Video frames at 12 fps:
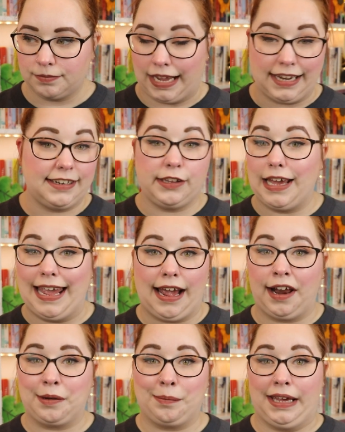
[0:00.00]
And you
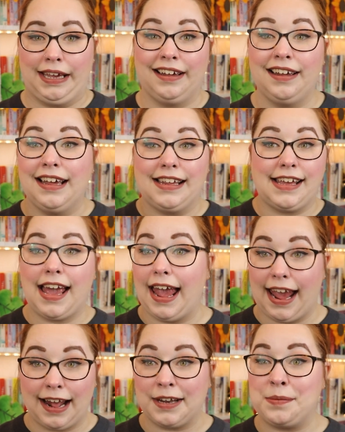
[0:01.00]
had me. You
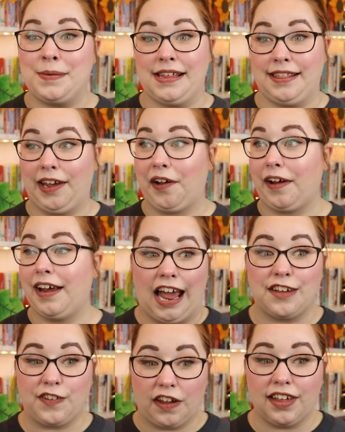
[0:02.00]
had me there.
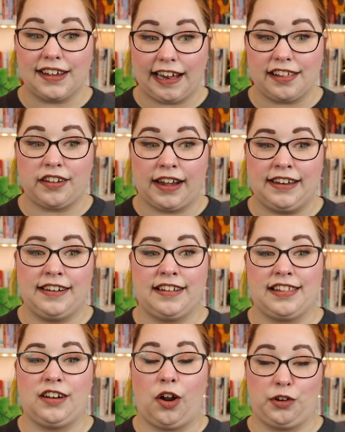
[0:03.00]
I feel like excited
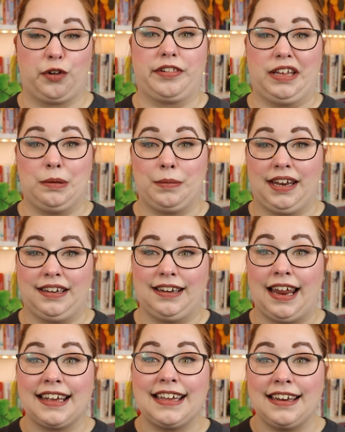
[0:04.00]
is an understatement,
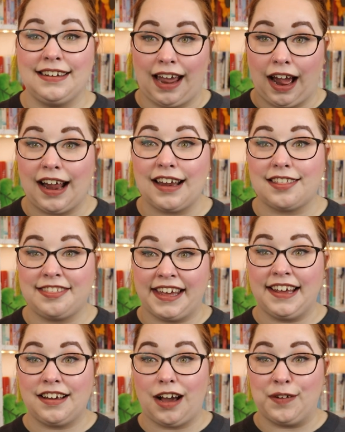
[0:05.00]
and I cannot
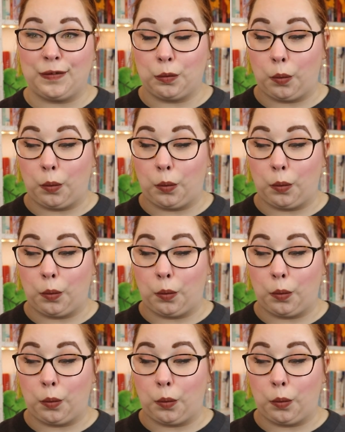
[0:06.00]
think of a